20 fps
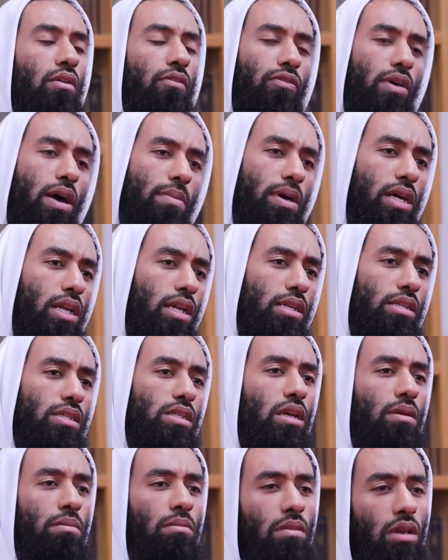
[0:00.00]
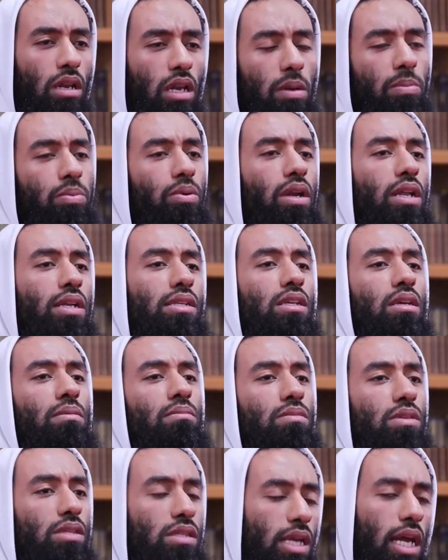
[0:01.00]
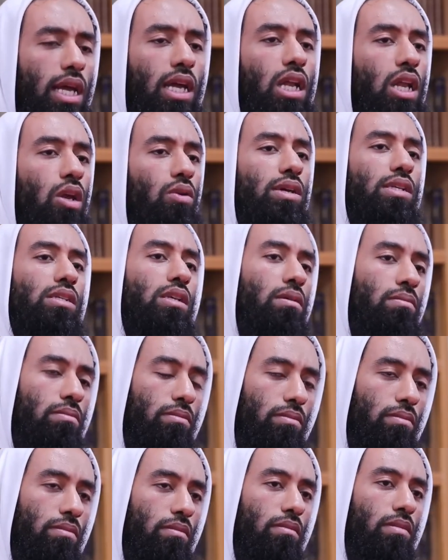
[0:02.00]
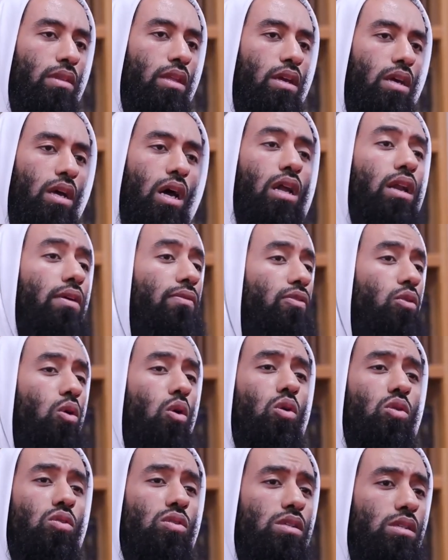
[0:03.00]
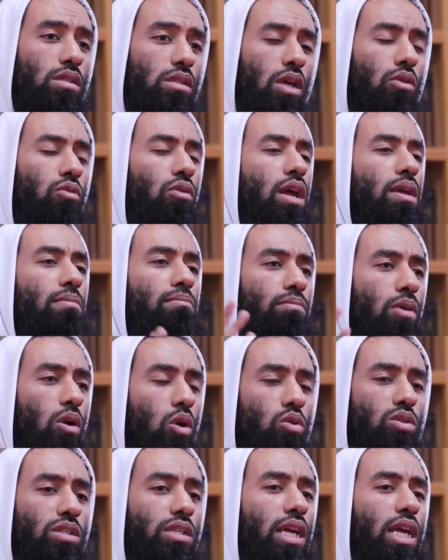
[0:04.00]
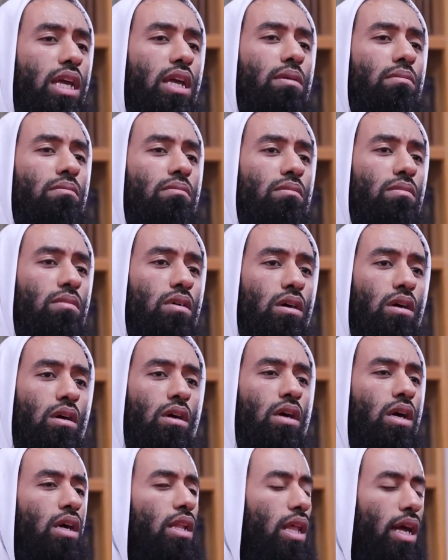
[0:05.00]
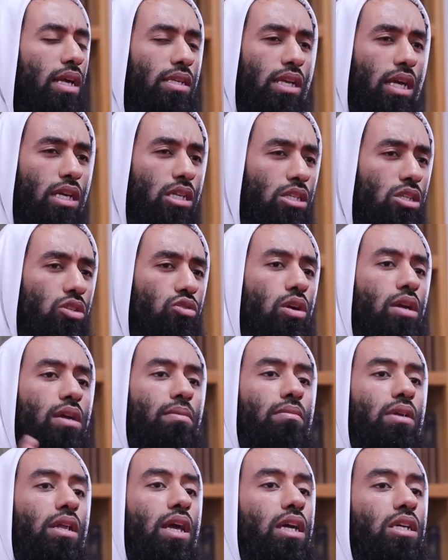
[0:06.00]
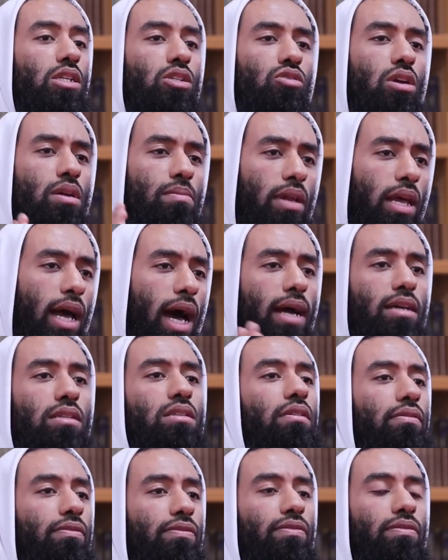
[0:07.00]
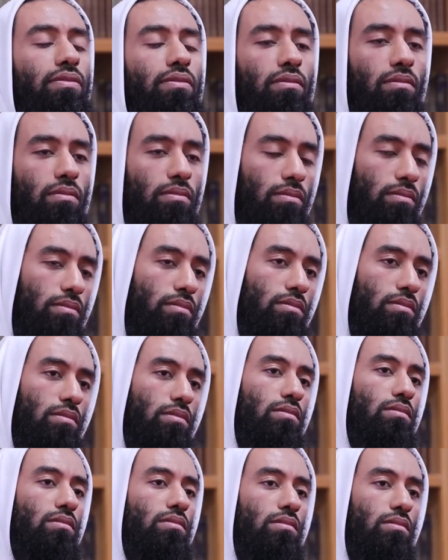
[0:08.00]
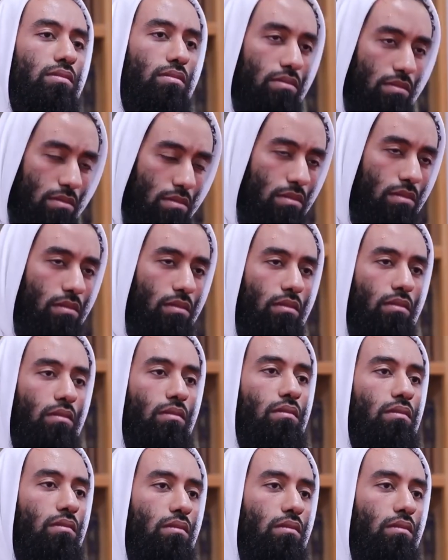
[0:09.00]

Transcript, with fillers: feminism, liberalism, secularism, and of course the rainbow team that is extremely, extremely active. Hmm?